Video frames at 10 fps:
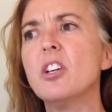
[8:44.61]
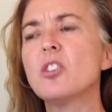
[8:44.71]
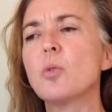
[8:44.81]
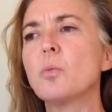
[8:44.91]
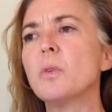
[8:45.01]

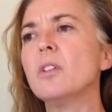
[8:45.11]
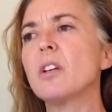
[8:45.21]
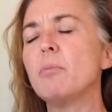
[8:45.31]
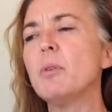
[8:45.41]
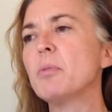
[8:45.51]
So when we
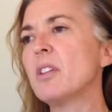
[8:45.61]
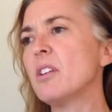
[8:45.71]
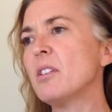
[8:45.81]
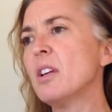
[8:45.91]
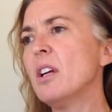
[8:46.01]
look at people that
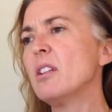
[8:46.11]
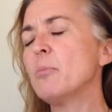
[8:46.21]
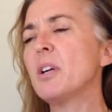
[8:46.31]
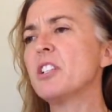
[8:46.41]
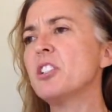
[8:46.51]
are the
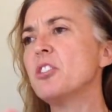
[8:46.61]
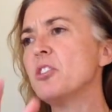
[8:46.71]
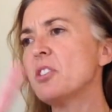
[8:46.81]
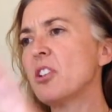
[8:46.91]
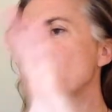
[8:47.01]

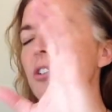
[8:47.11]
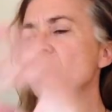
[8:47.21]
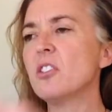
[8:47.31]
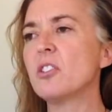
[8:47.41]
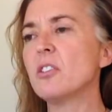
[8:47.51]
practitioners that are
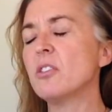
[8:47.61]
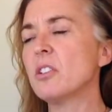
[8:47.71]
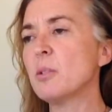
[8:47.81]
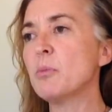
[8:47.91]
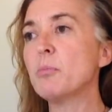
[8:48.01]
treating certain
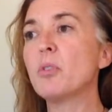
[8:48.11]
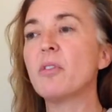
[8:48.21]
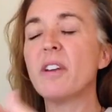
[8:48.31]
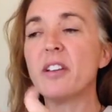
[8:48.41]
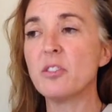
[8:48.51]
symptom
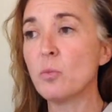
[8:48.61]
profiles,